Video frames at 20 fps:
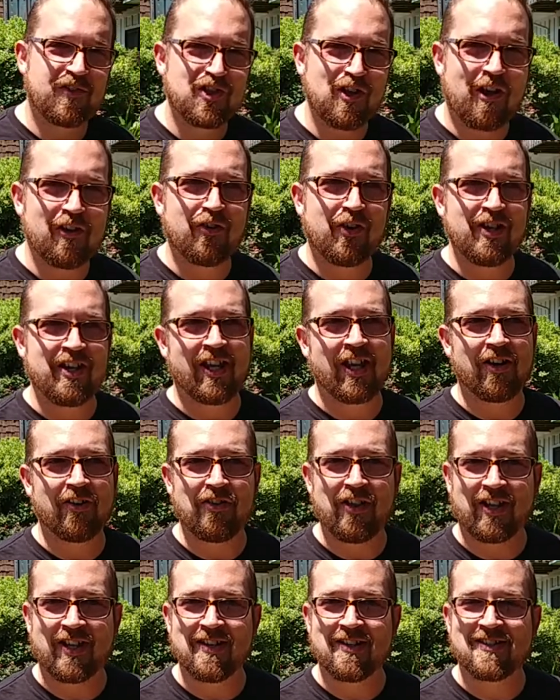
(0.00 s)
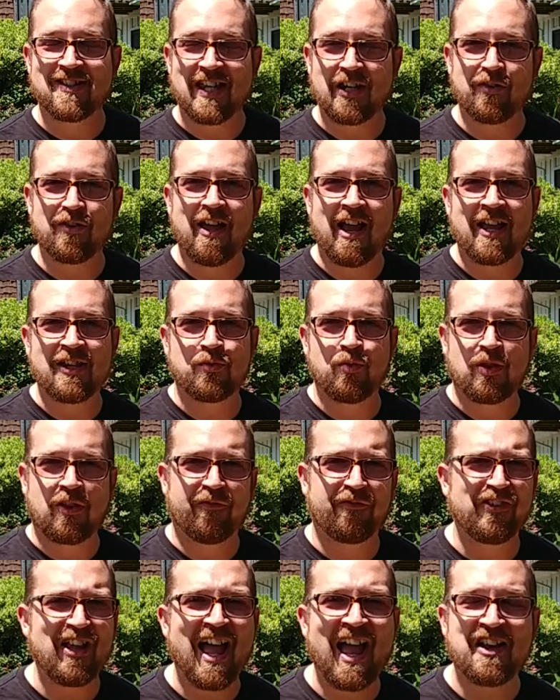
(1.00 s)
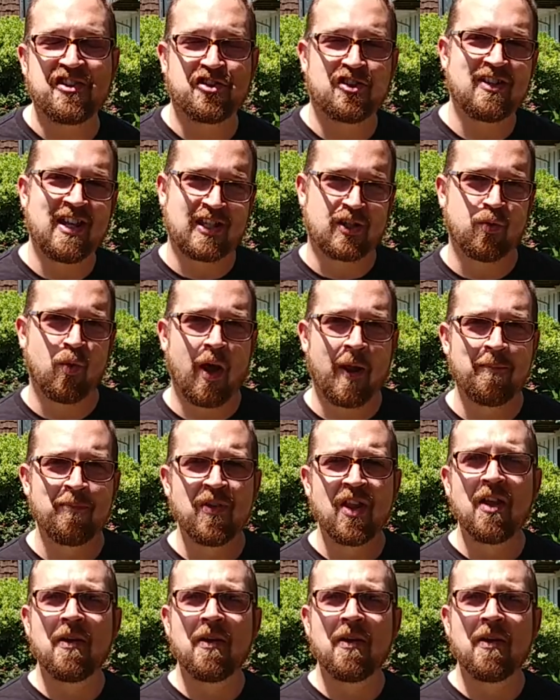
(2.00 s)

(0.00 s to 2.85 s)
shutter in here that can synchronize with the flash, guess what?